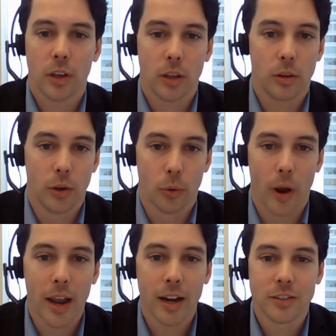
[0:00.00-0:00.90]
like you're
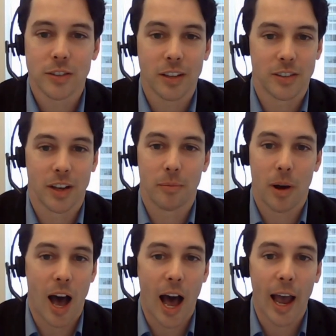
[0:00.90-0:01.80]
right, it's a
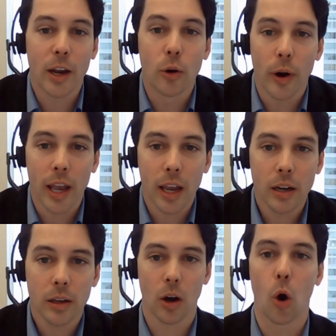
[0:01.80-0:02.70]
high
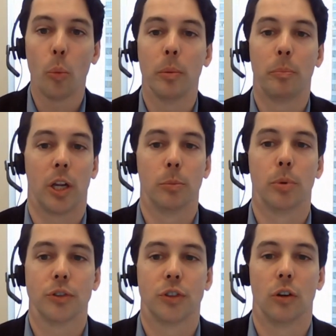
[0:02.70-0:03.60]
grade open pittable